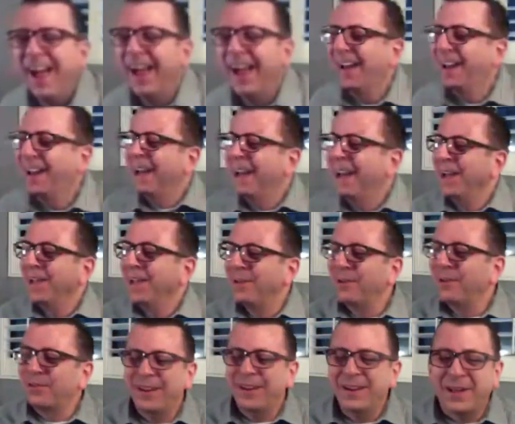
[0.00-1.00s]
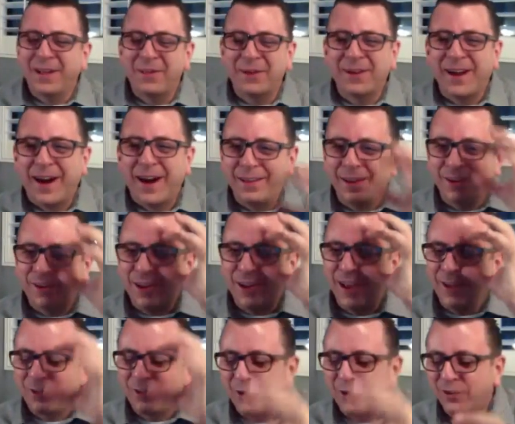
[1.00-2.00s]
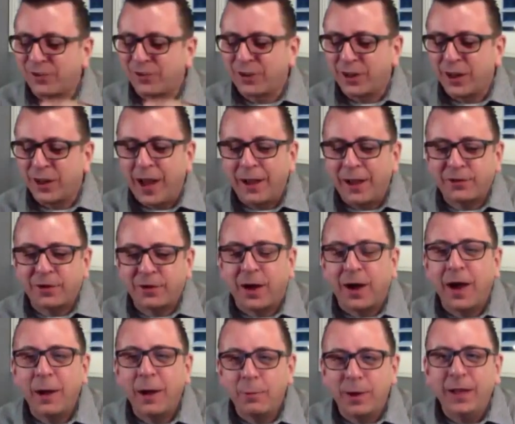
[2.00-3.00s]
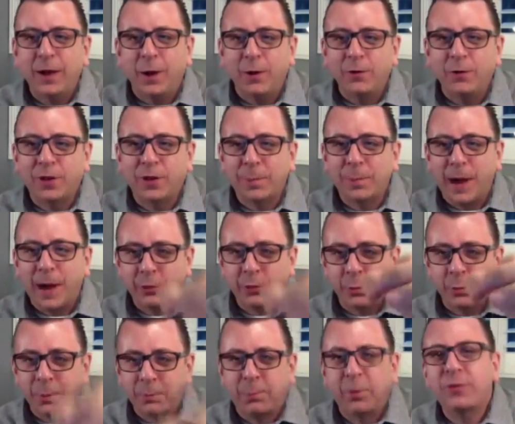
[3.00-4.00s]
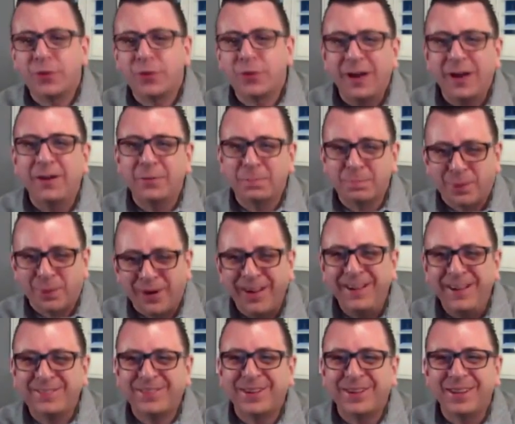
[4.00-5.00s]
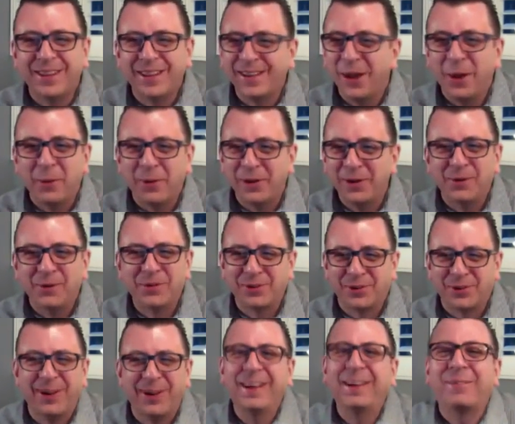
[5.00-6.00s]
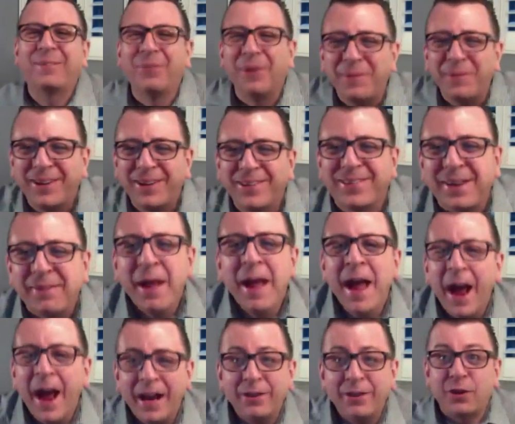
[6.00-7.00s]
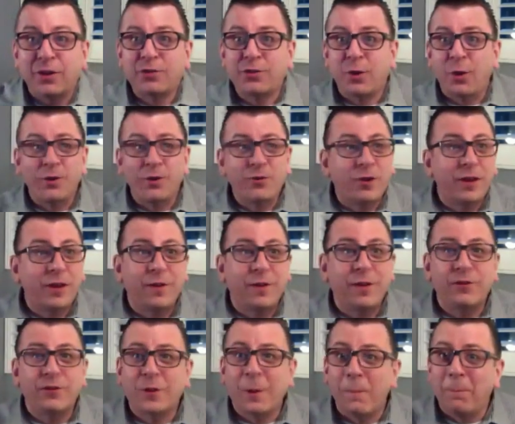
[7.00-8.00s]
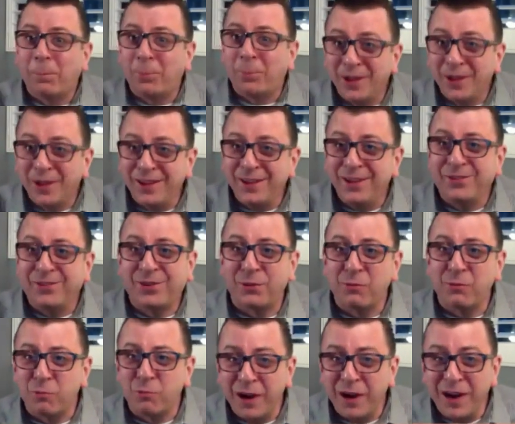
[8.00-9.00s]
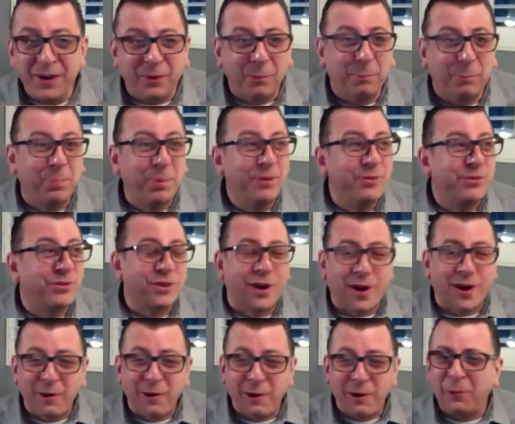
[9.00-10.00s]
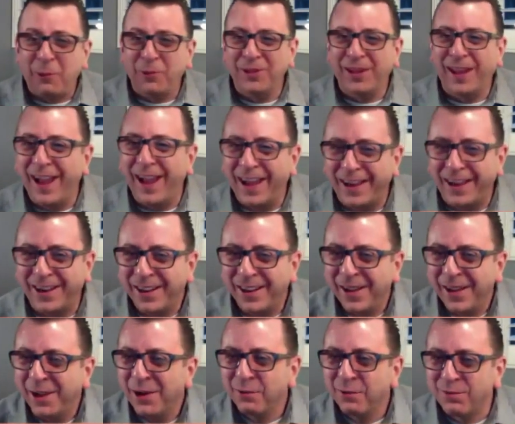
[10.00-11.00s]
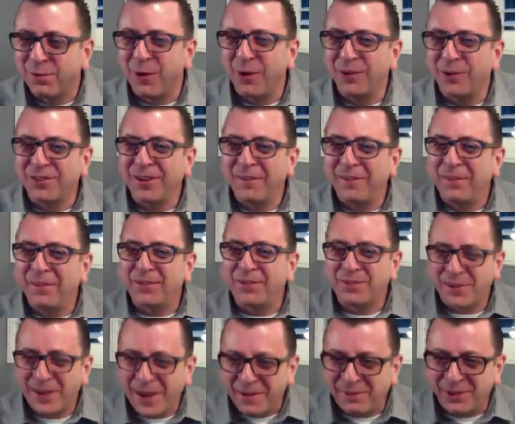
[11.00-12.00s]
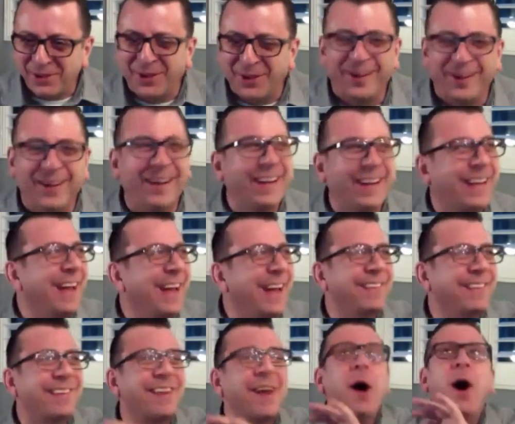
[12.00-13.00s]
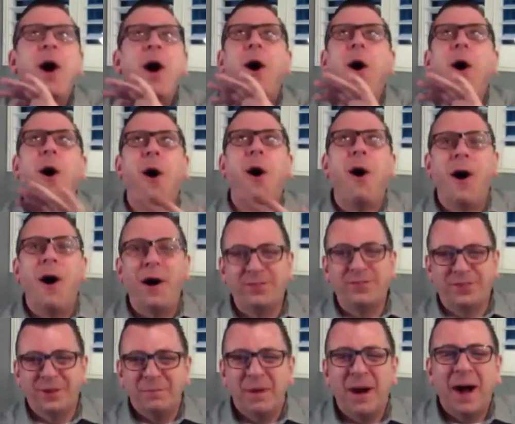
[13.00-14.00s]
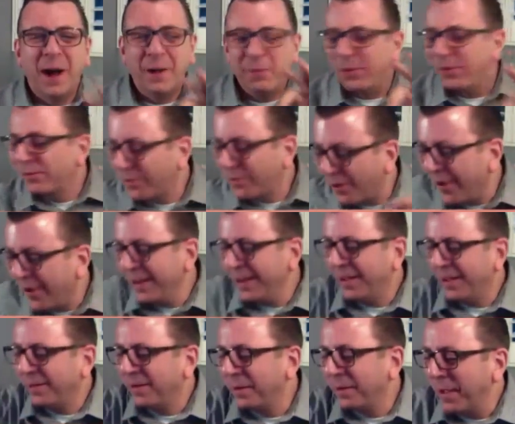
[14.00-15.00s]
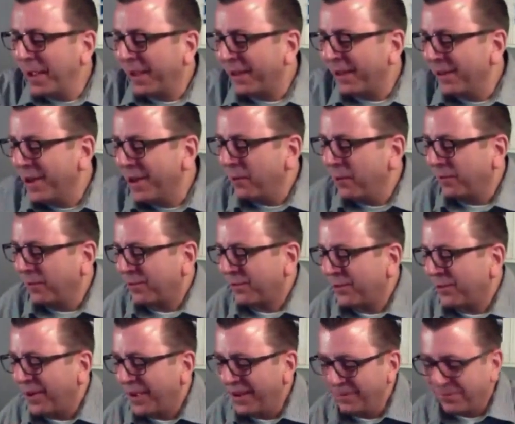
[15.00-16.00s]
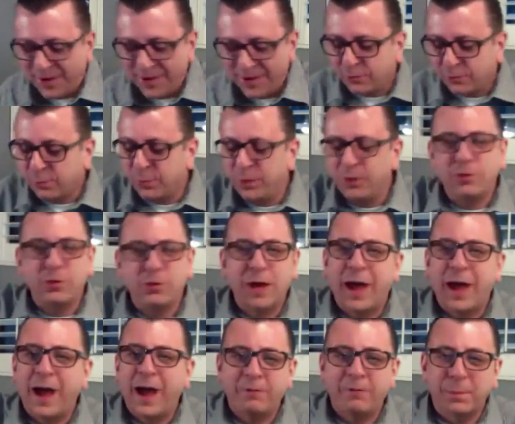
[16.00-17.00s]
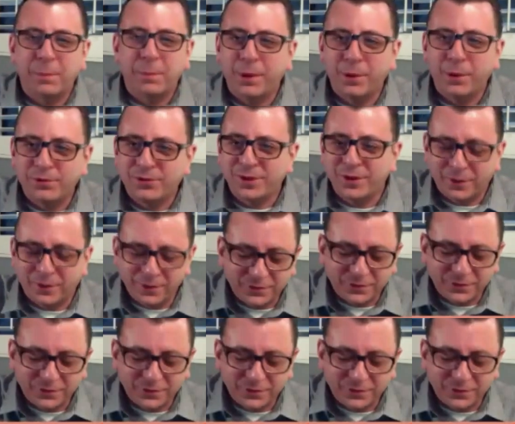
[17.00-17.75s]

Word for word: And there's another guy that takes out his glass eye when he goes to the bathroom and puts it in his pint so that no one will drink from it. And it just turns into this completely surreal, bizarro land version of this travel. It's awesome. I will try. I'm going to make a note to try and find this. We have to post it on the